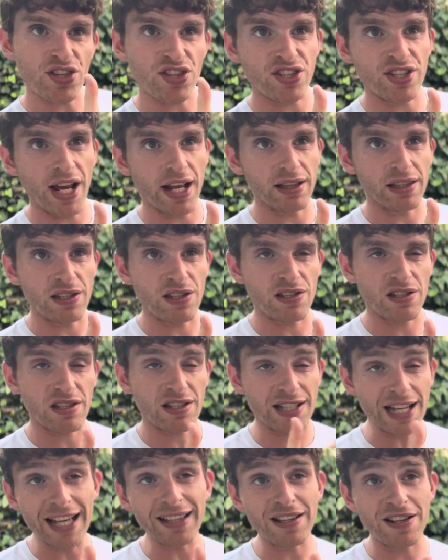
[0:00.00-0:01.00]

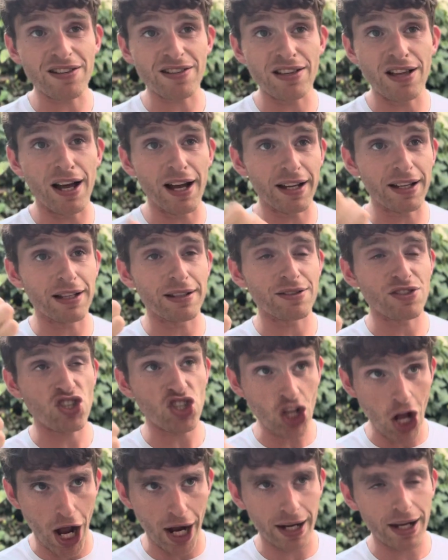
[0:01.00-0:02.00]
slightly
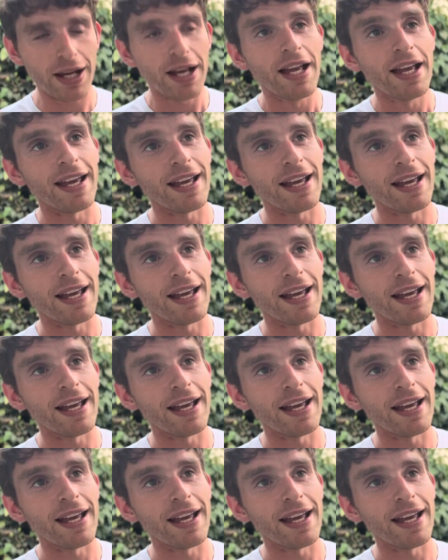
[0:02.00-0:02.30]
snug,